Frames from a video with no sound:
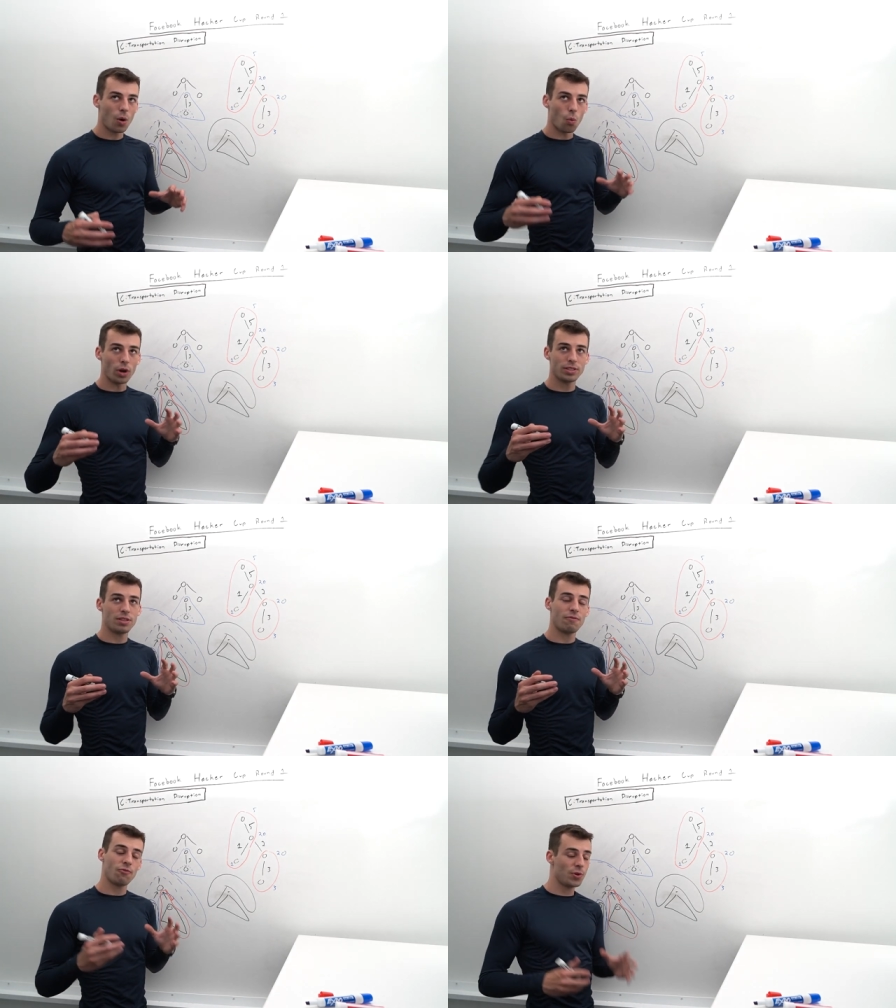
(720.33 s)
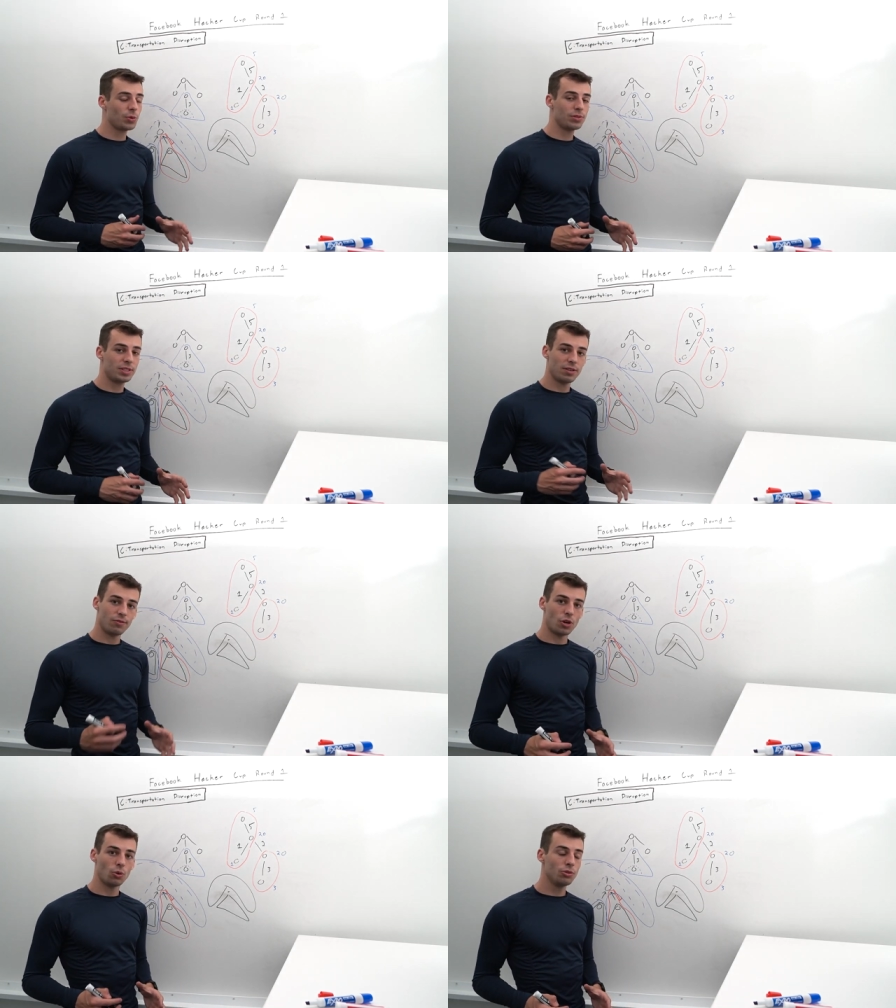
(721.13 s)
What is the frequency of
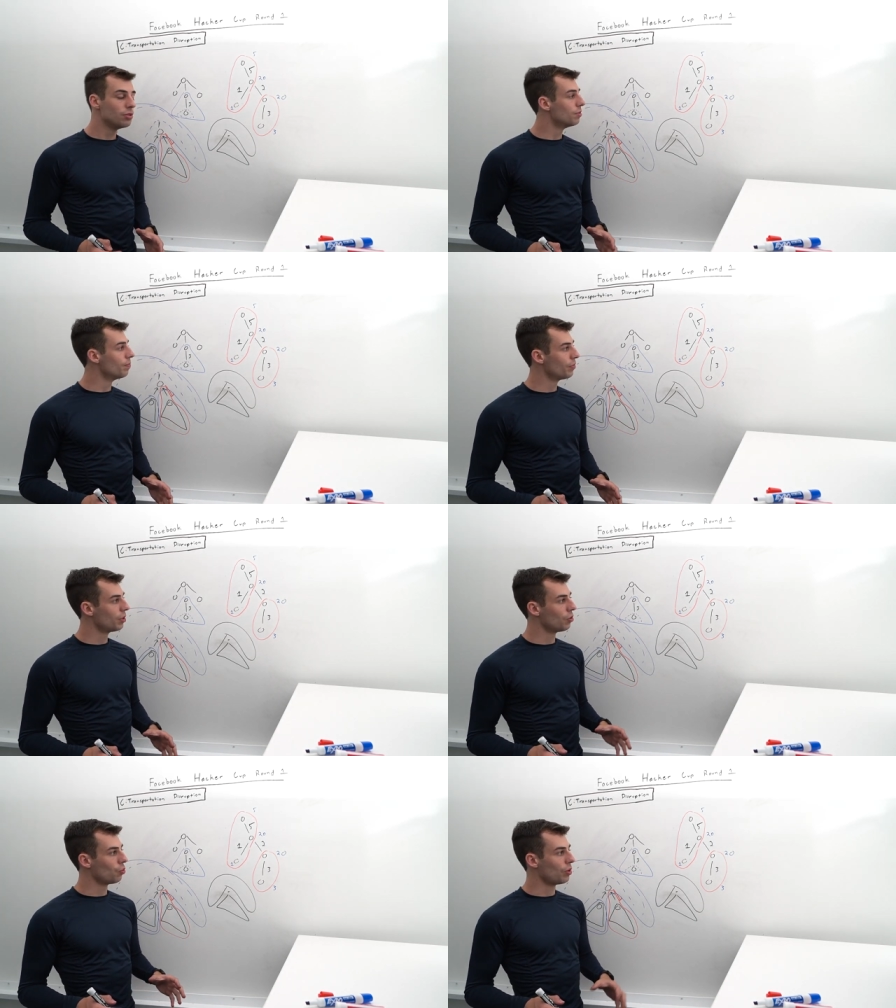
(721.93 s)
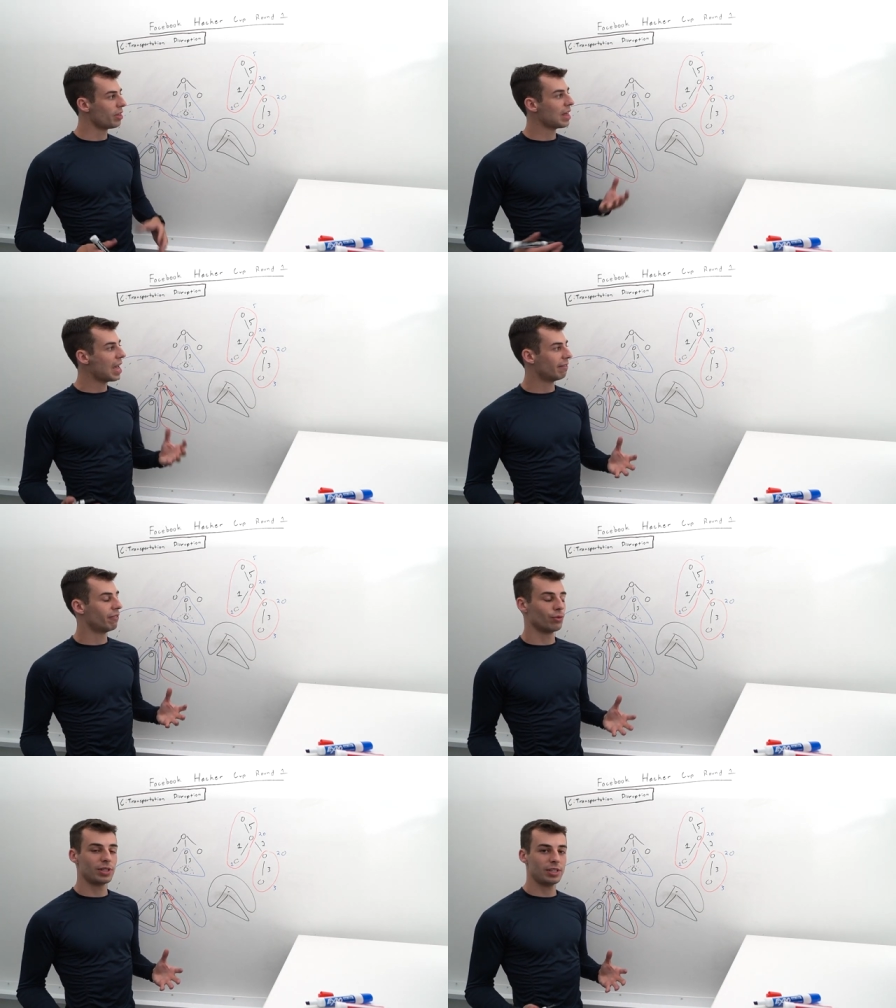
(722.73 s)
nodes with
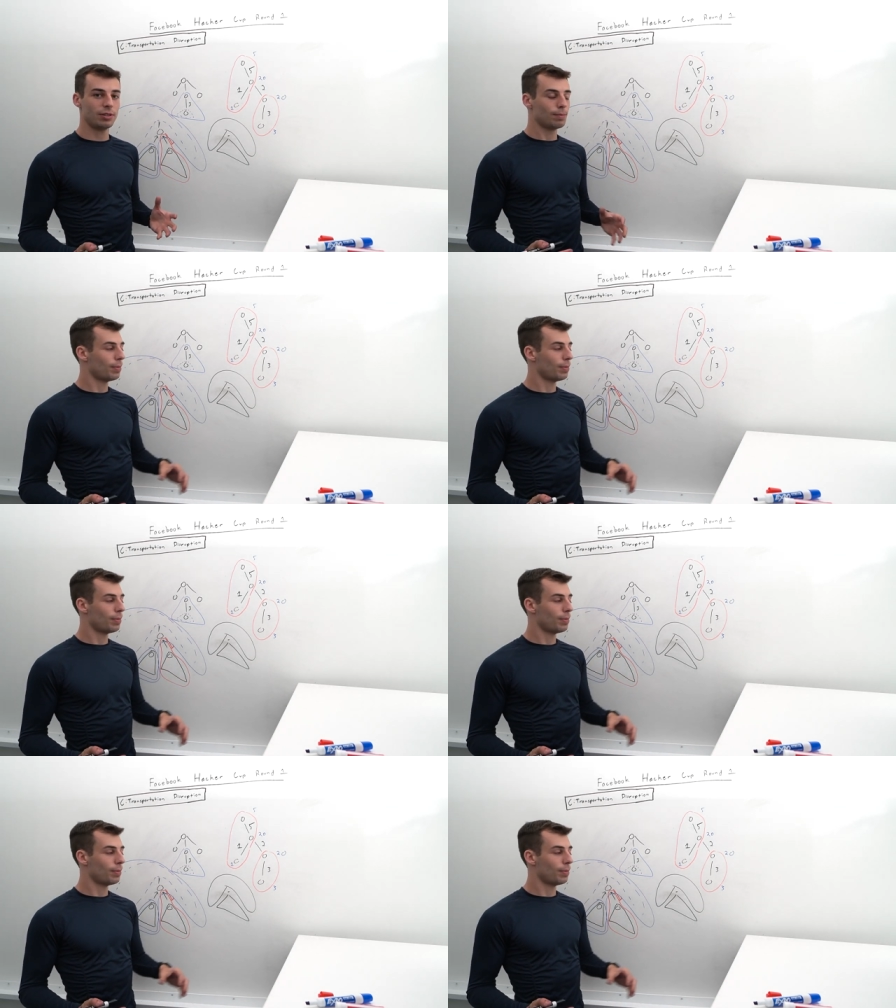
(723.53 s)
every